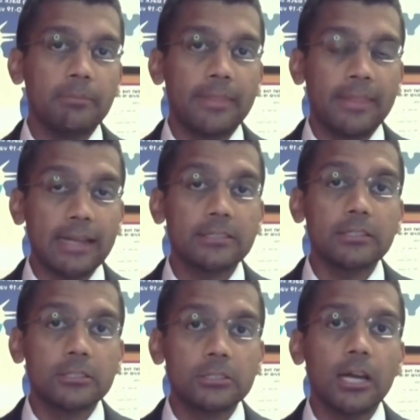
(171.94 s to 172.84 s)
Um,
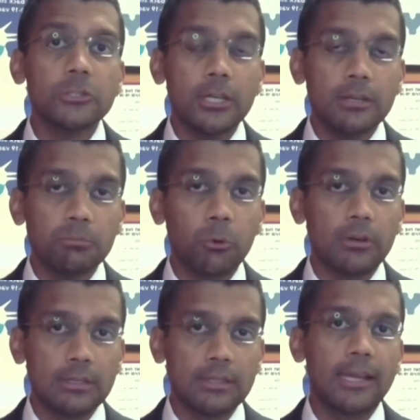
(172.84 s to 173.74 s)
that's such an
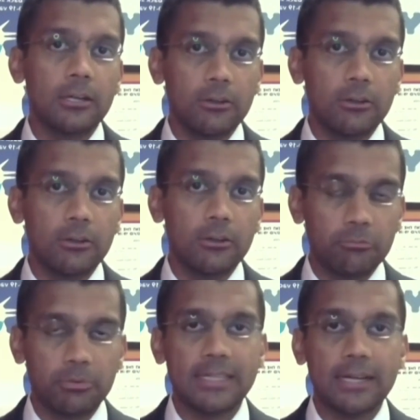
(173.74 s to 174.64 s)
important layer of
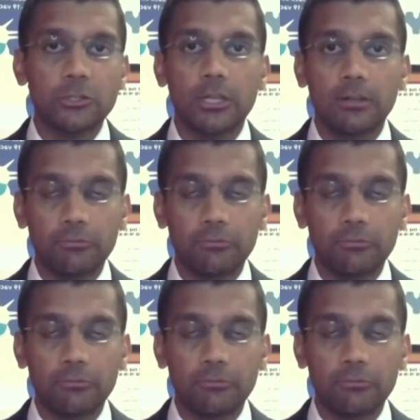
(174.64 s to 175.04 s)
protection